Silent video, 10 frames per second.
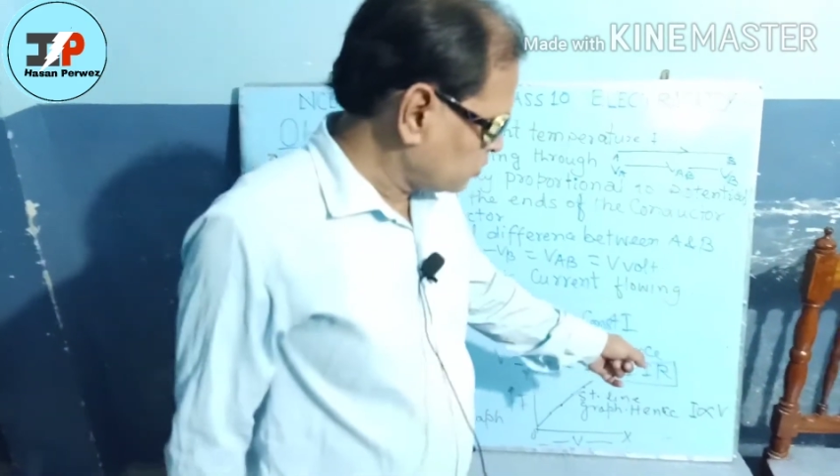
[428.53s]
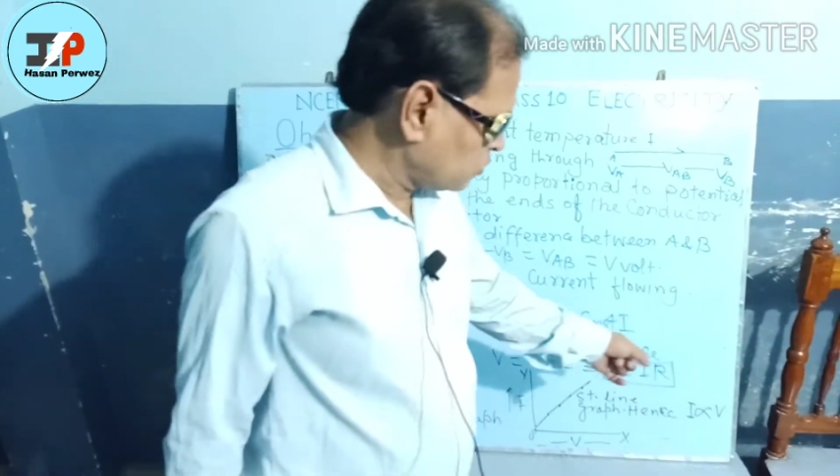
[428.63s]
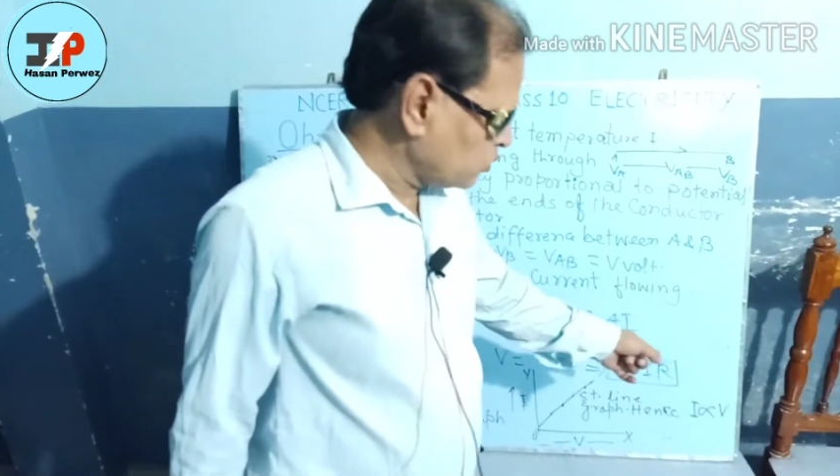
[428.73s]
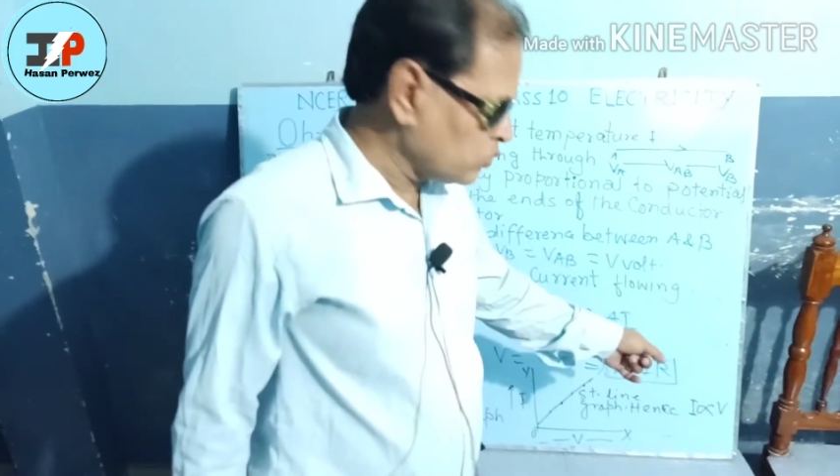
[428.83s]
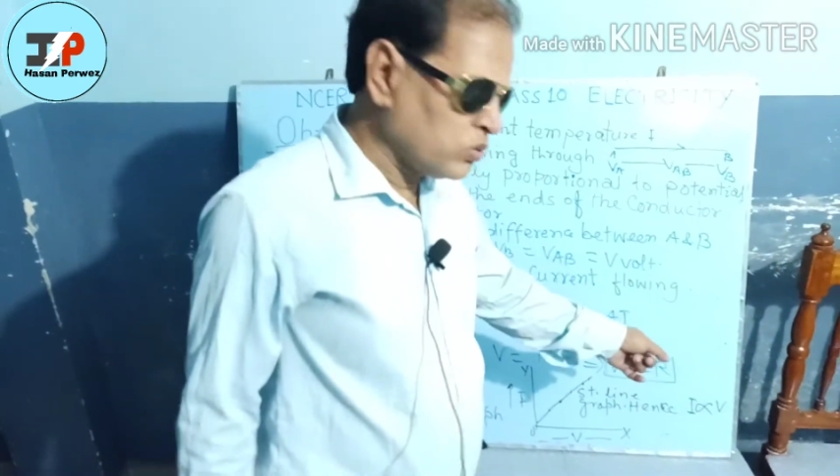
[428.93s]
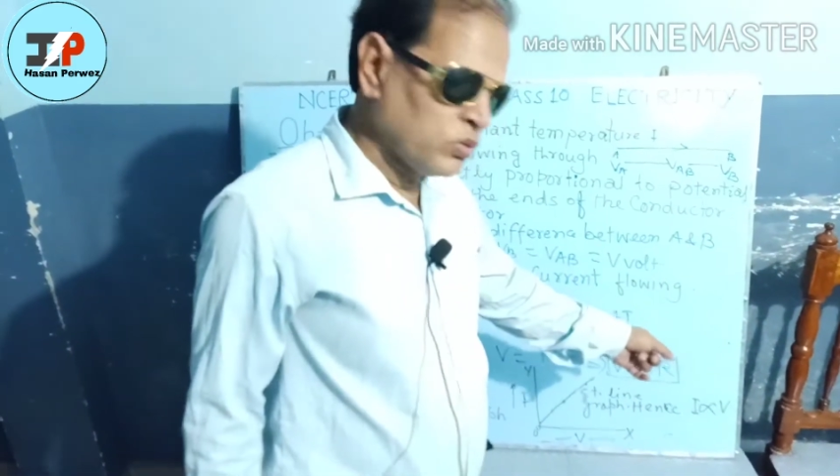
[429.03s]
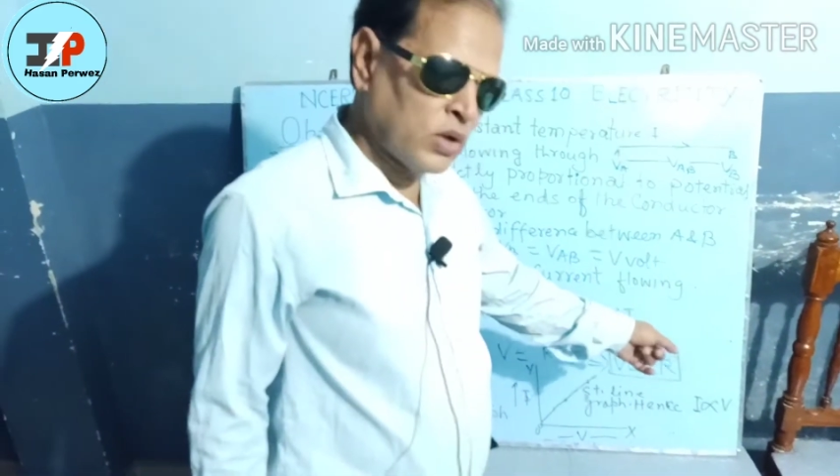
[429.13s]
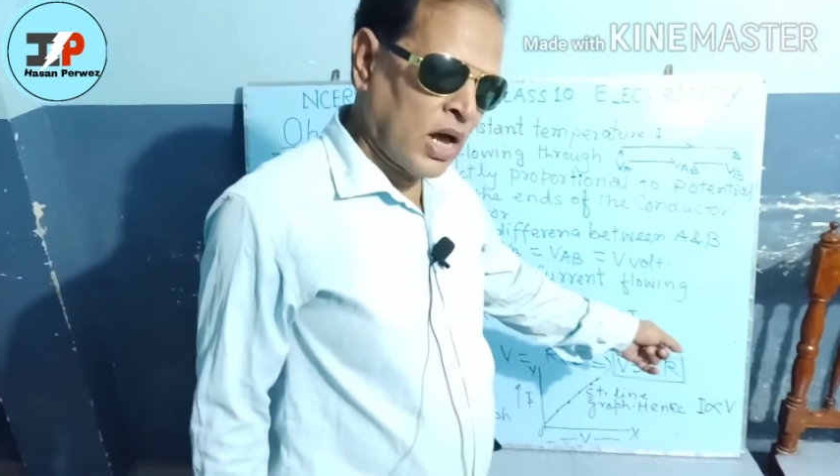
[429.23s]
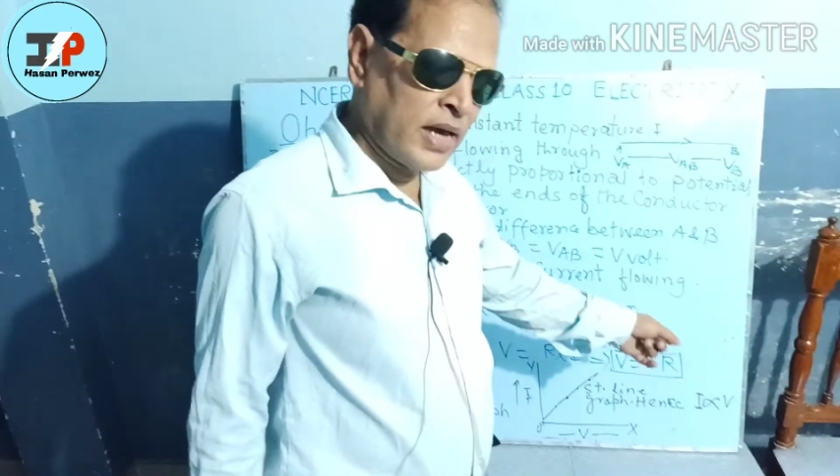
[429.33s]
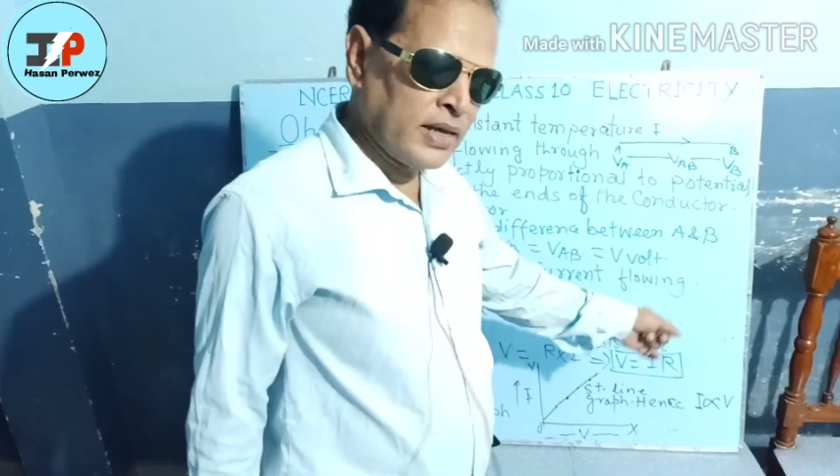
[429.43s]
to
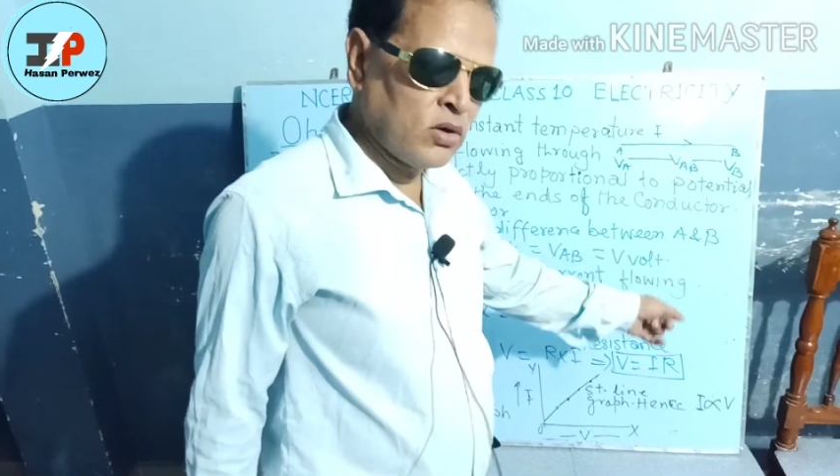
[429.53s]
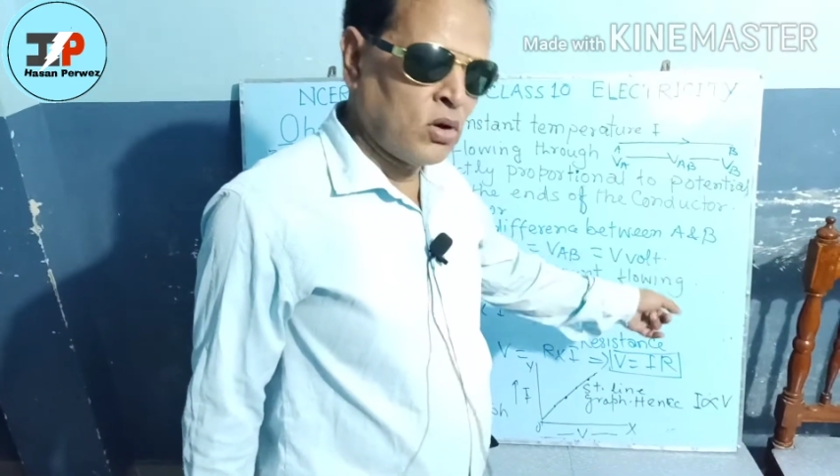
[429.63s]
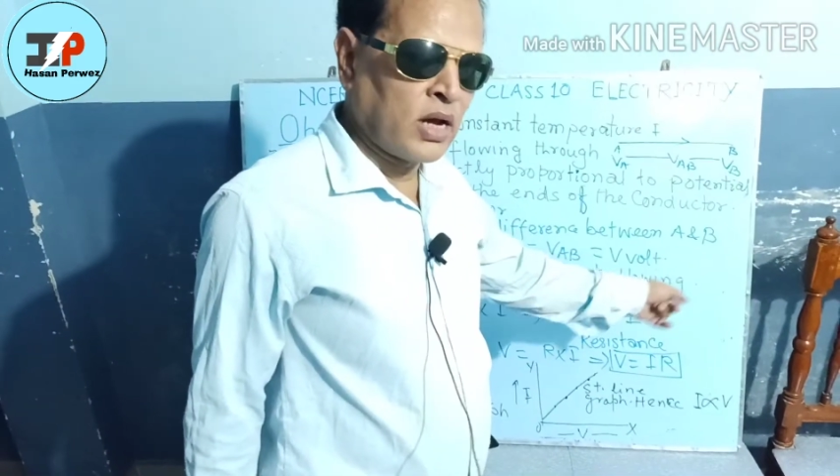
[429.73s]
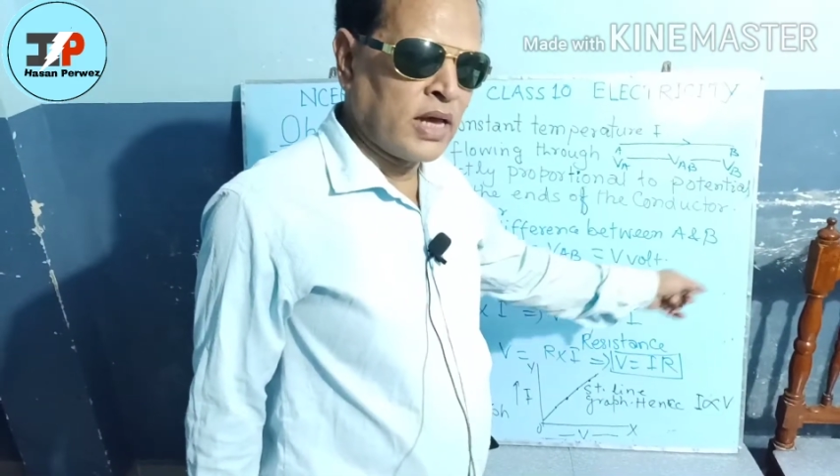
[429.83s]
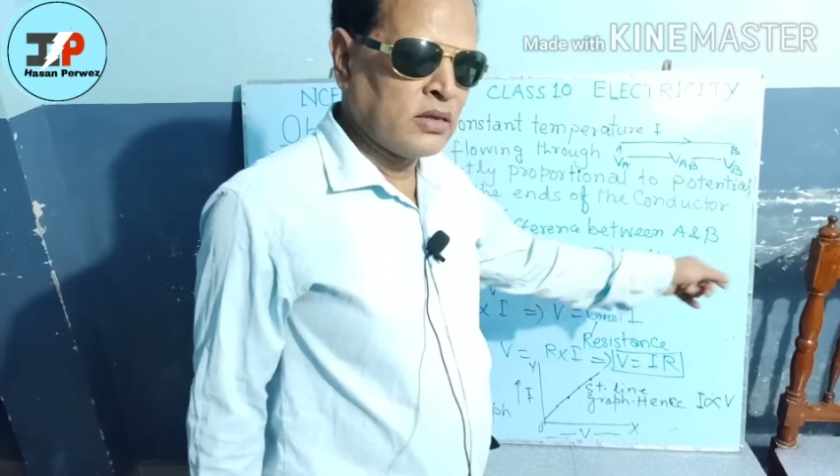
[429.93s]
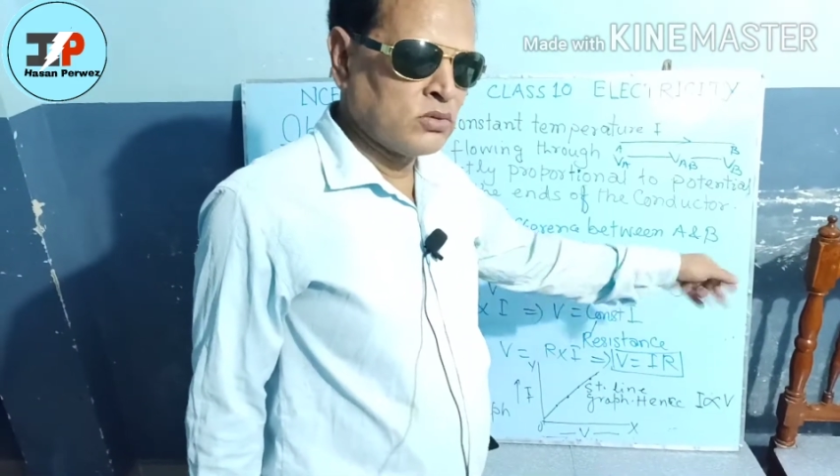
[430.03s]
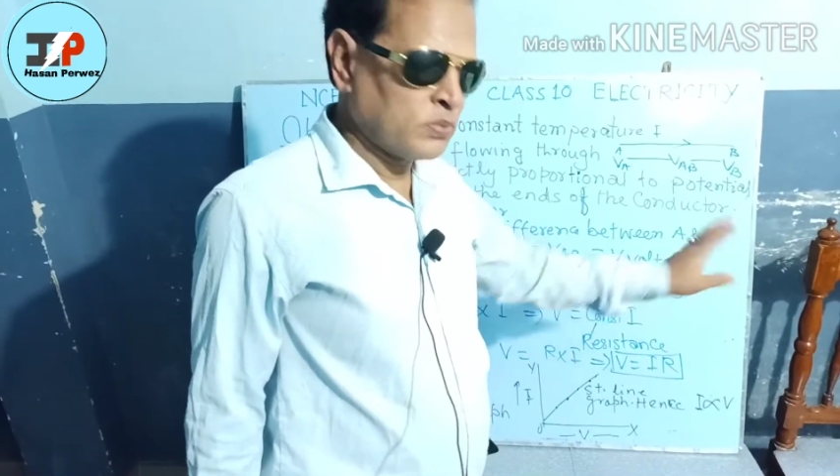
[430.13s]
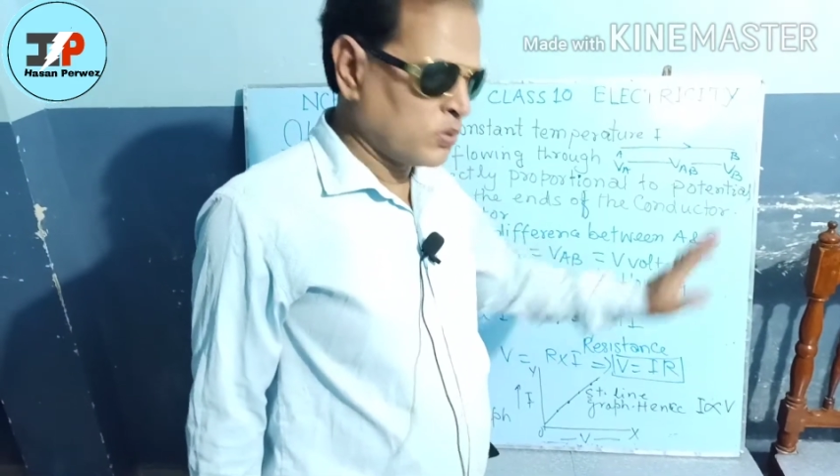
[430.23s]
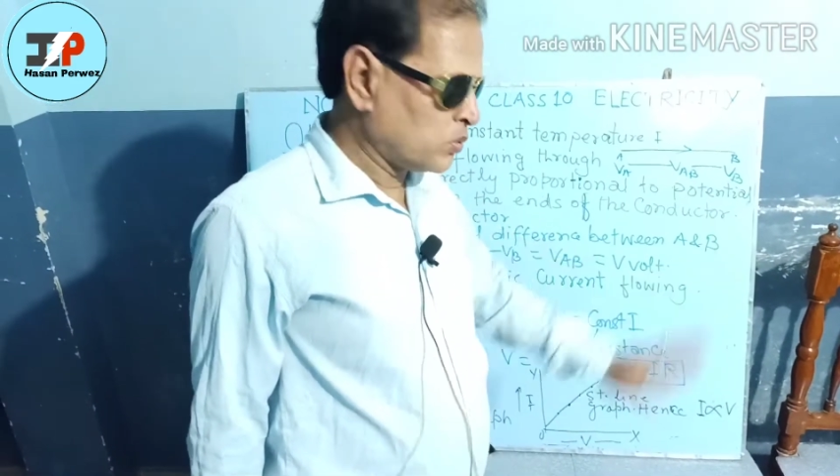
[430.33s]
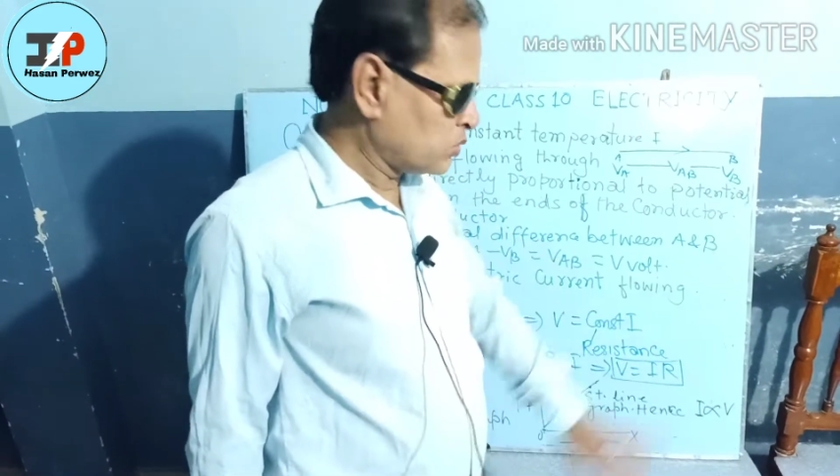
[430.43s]
I or I
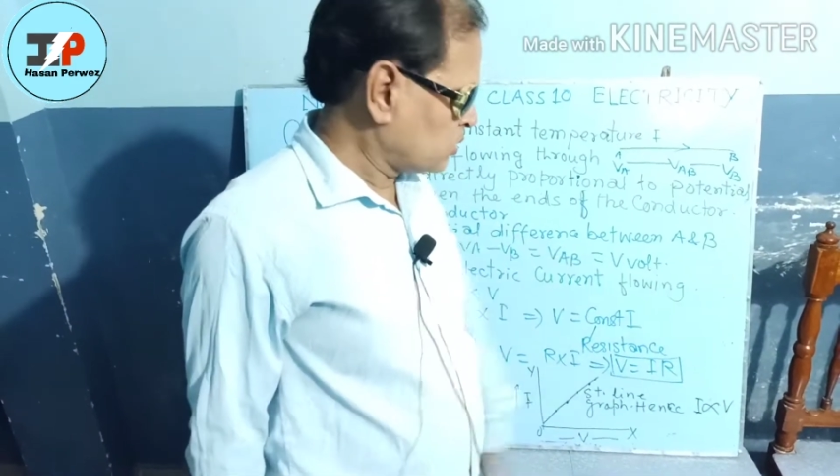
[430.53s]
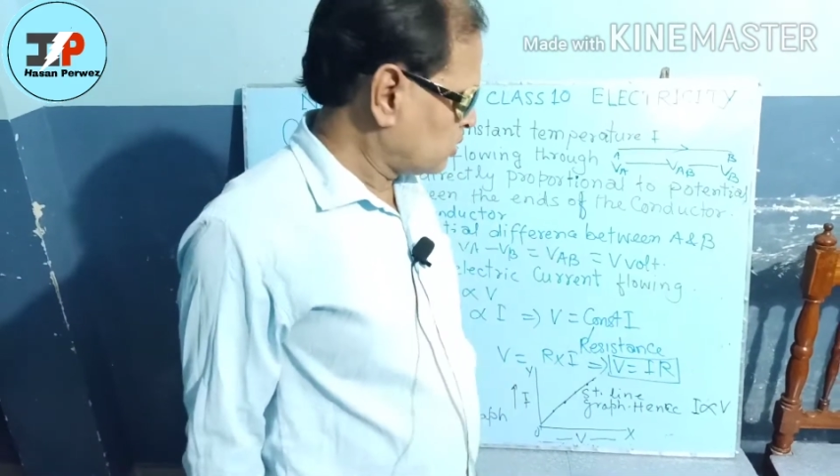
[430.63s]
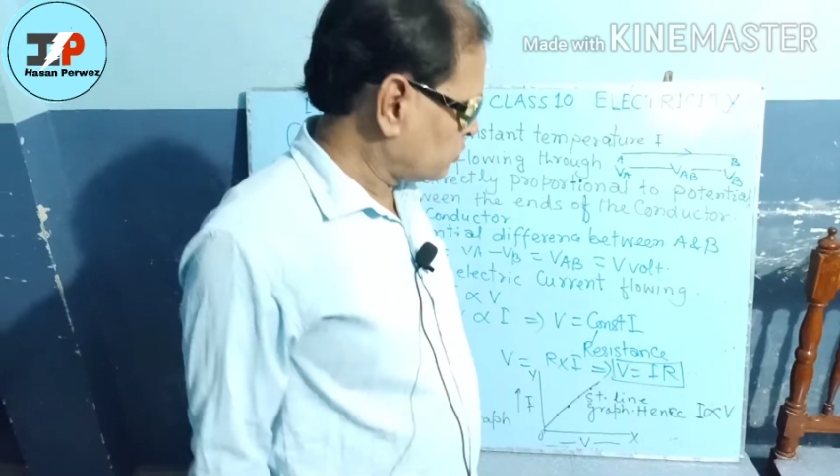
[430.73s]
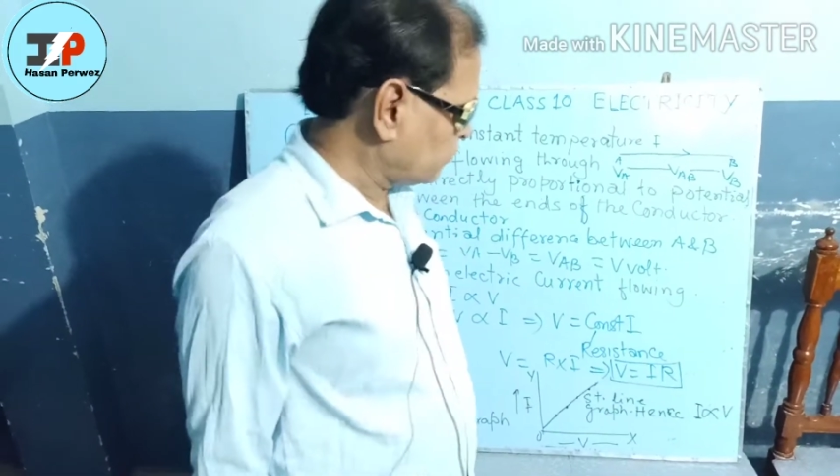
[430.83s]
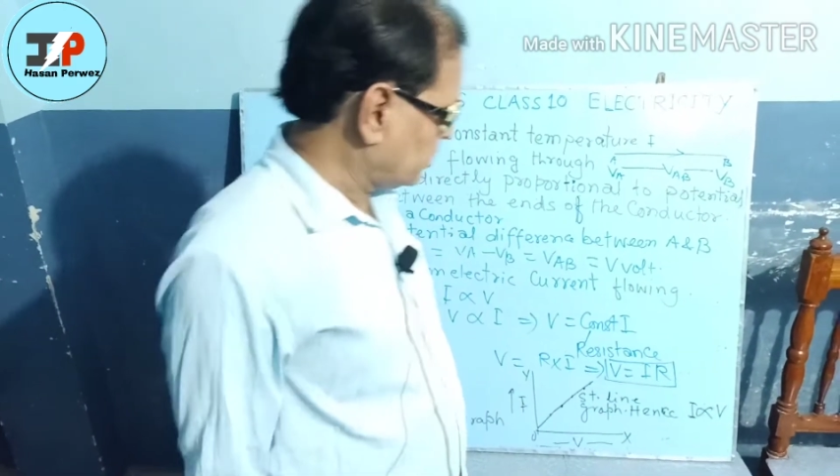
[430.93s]
is proportional to